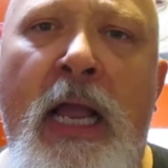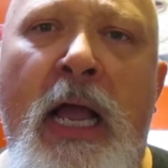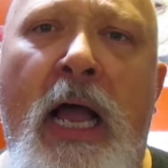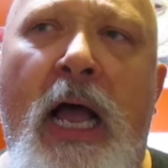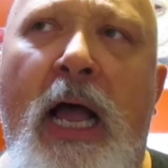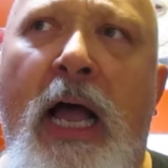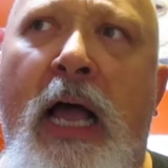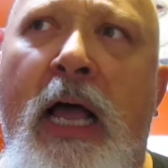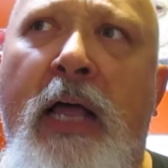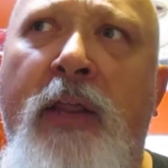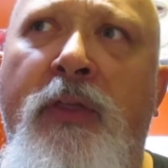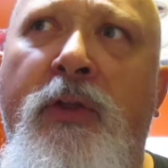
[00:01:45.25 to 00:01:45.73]

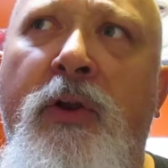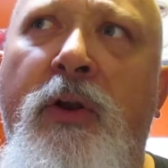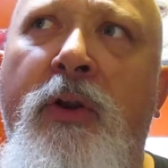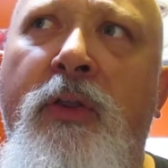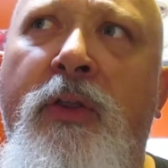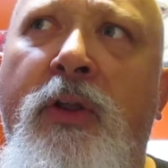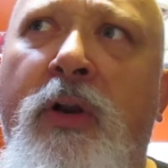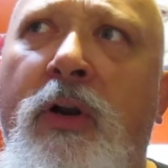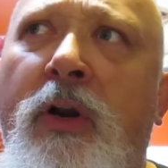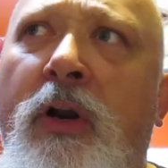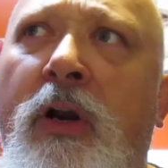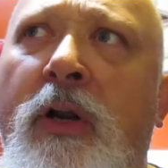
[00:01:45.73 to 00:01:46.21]

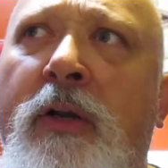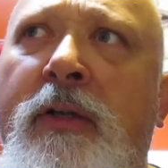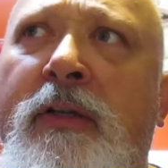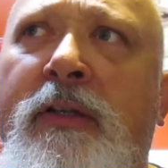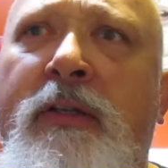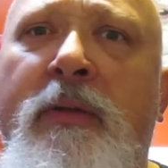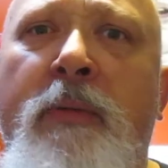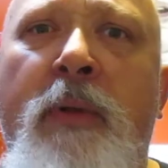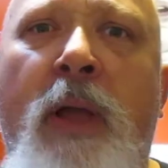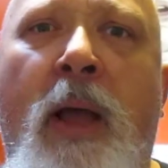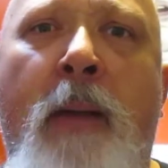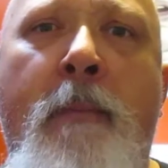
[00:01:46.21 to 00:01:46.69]
There
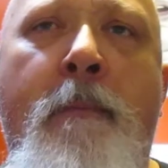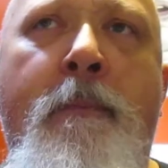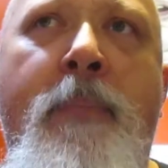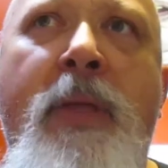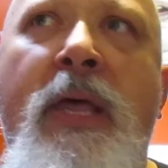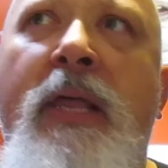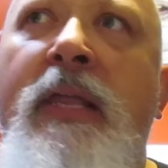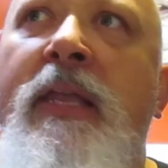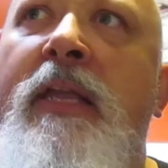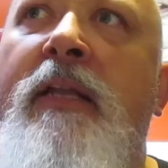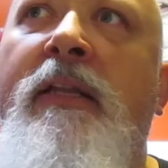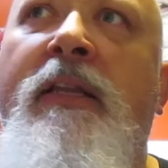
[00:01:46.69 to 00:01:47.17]
are a
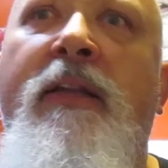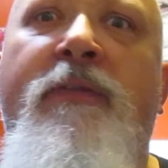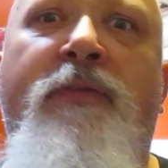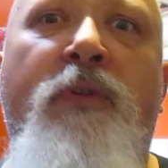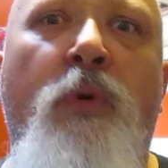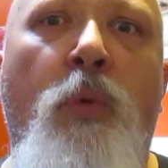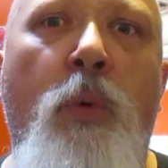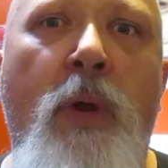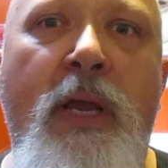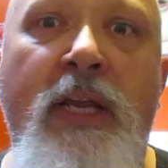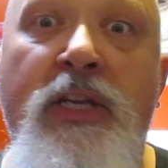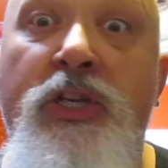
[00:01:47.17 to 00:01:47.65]
billion
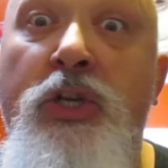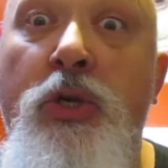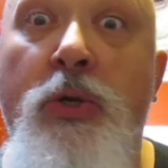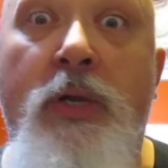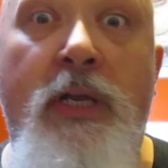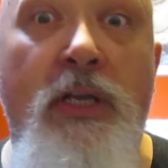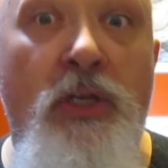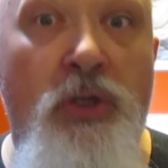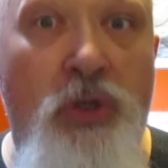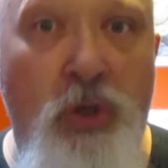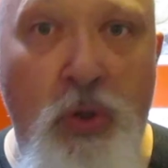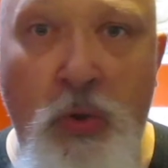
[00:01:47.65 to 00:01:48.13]
different ways you
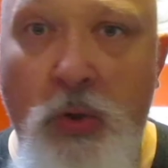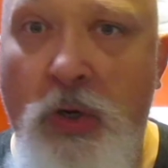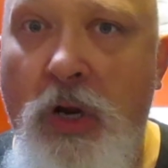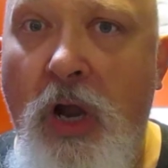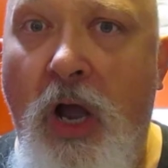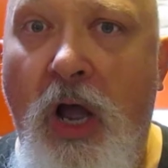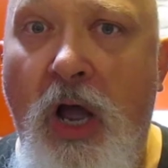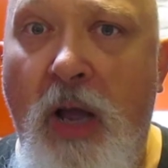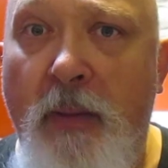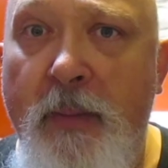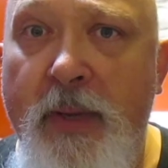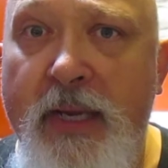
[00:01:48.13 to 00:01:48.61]
can do
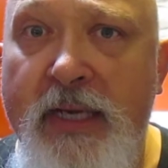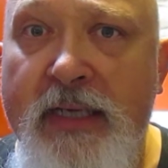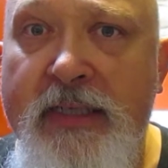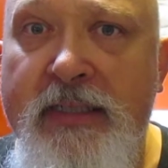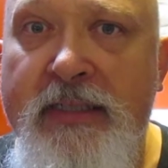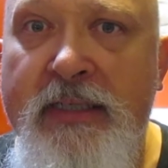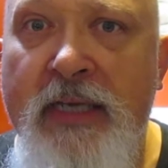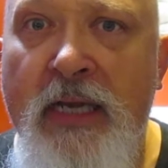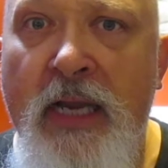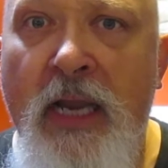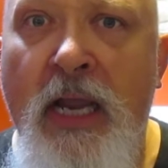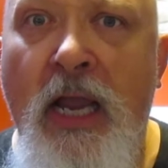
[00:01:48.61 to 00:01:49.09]

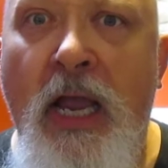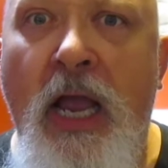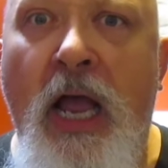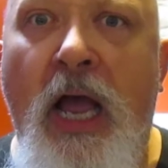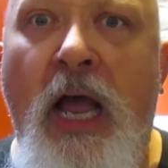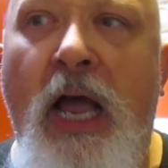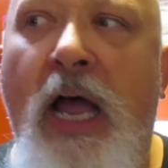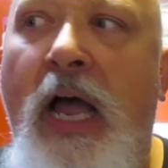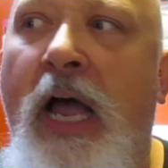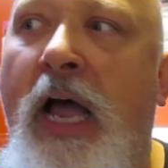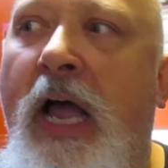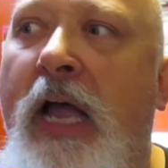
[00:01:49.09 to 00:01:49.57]
comics,
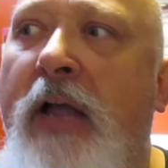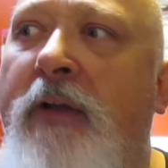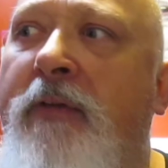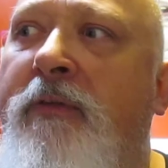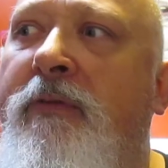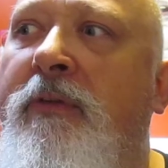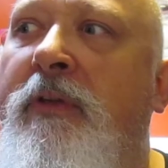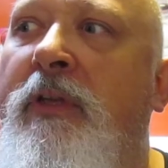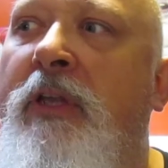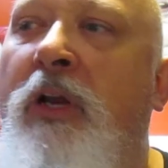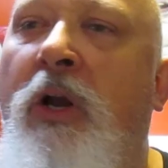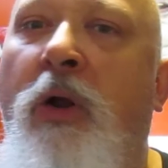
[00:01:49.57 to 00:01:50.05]

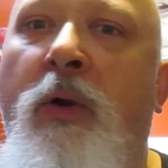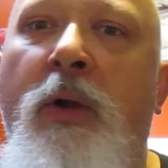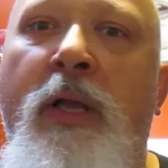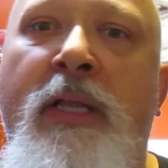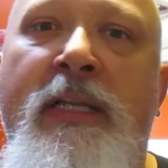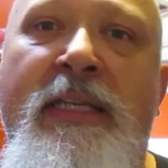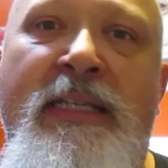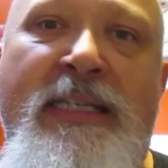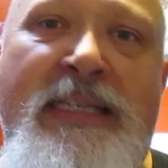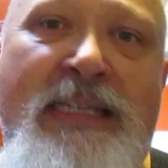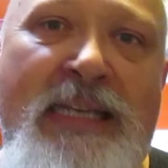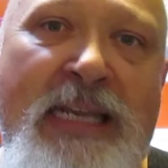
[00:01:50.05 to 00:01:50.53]

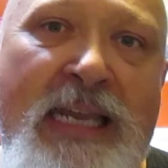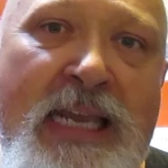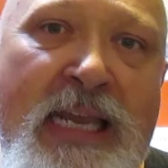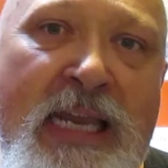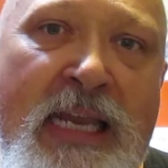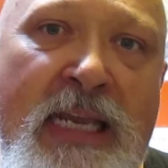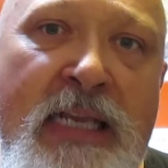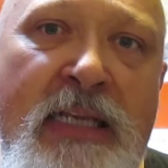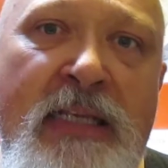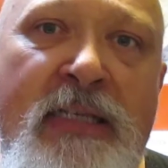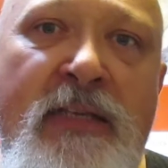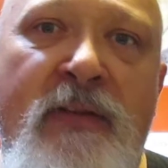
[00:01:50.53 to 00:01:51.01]
in
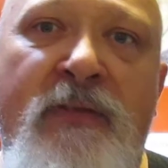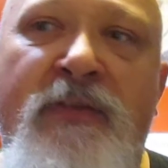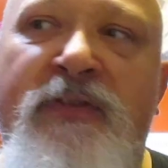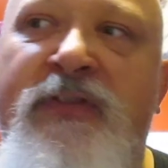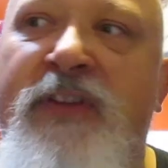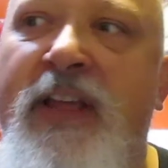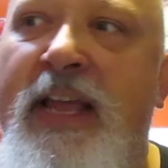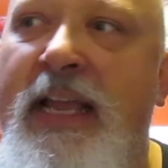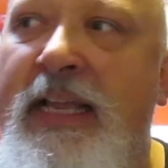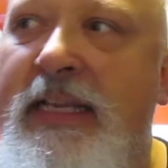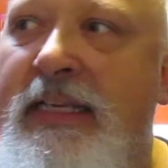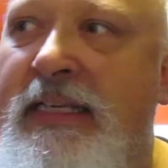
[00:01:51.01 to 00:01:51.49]
zines and
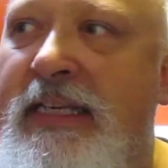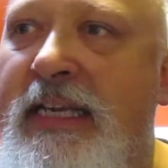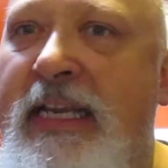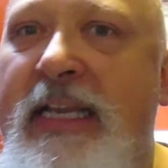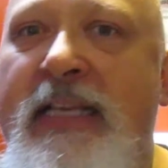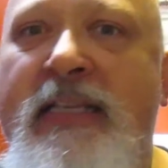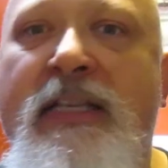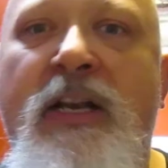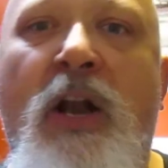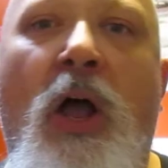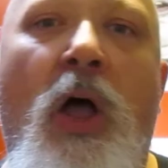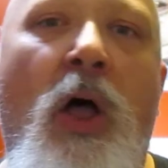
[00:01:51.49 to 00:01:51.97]

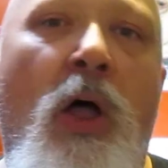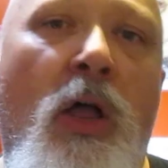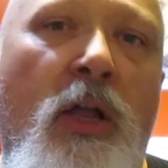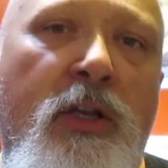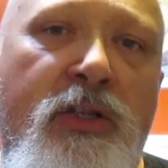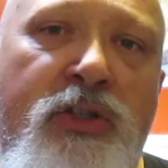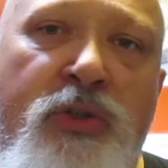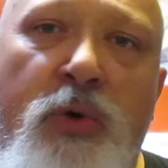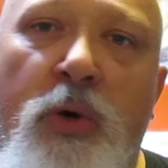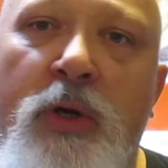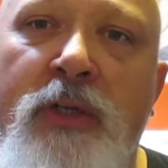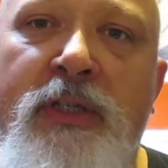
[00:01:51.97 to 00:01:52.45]
fanzines and
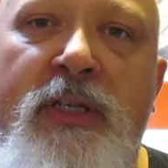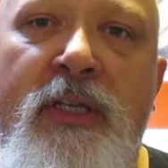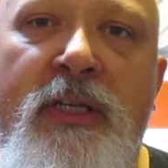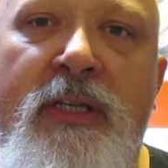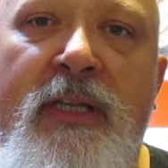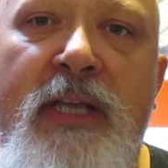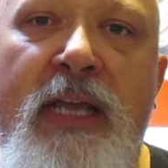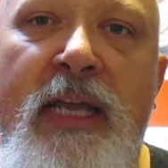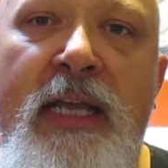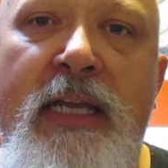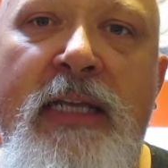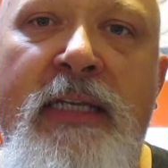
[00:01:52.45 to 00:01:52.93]
all sorts of
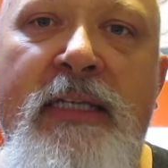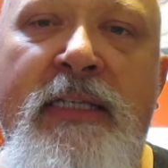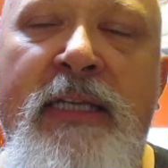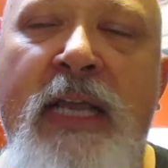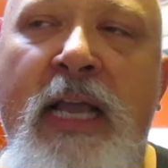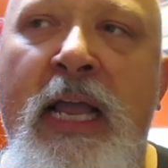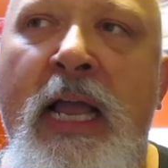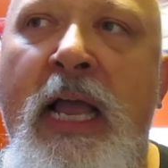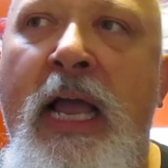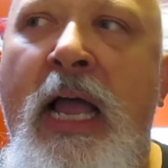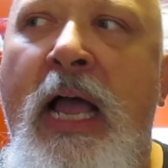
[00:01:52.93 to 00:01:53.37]
things.